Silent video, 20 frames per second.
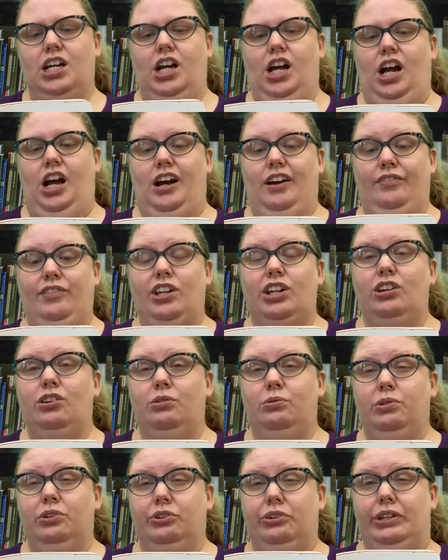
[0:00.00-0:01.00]
Of the
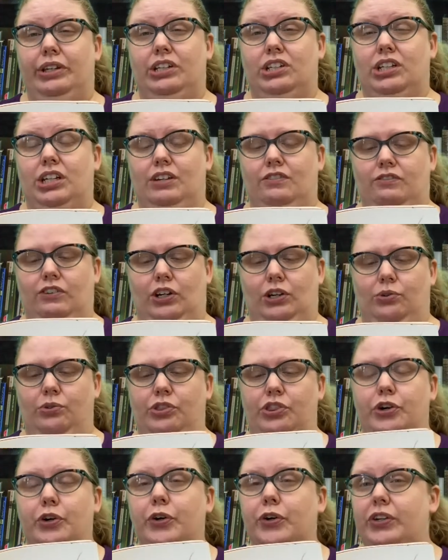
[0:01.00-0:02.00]
doors that she found,
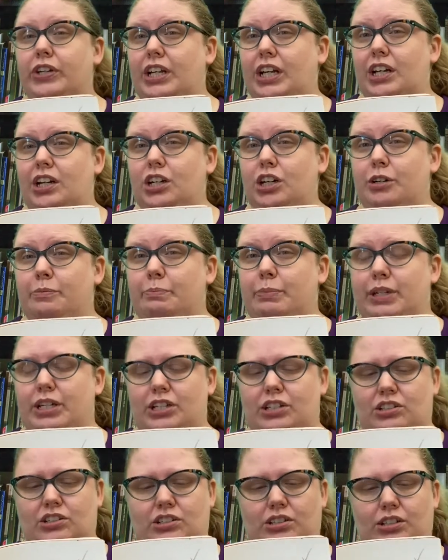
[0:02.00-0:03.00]
13 open
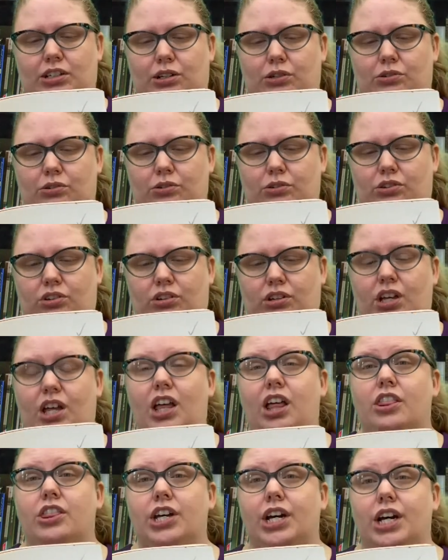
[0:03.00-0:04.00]
and closed.
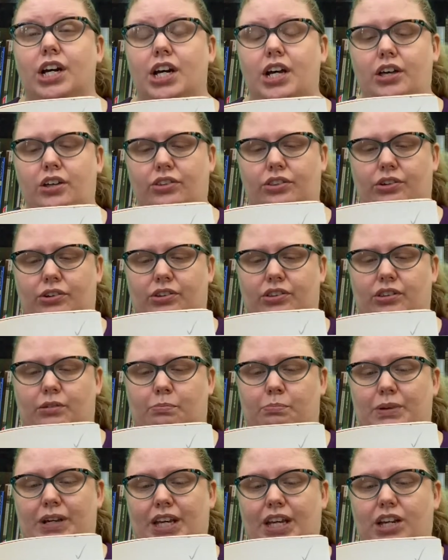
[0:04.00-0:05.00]
The other, the
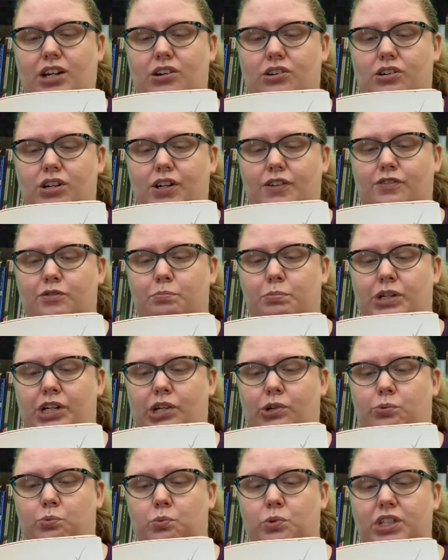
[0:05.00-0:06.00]
big carved
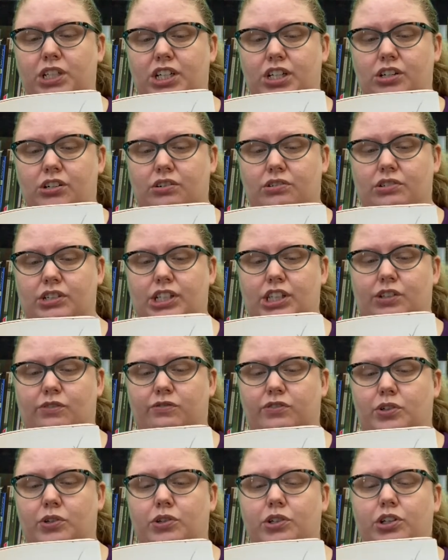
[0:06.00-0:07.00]
brown wooden door at the
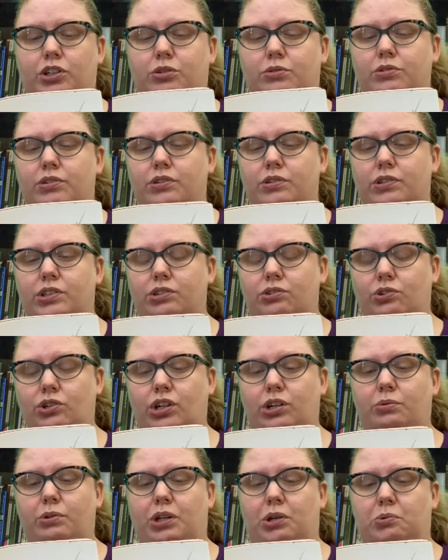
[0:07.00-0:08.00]
far corner of the
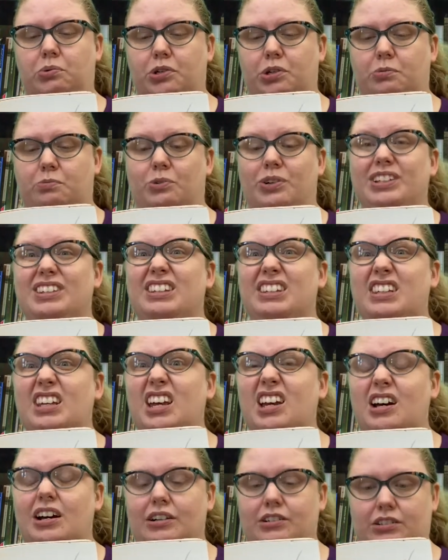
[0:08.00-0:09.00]
drawing room, was
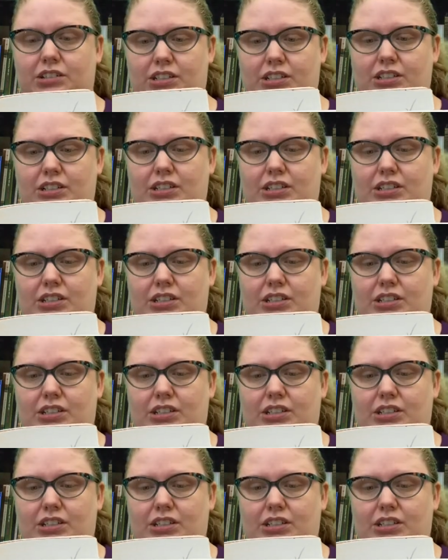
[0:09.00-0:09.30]
locked.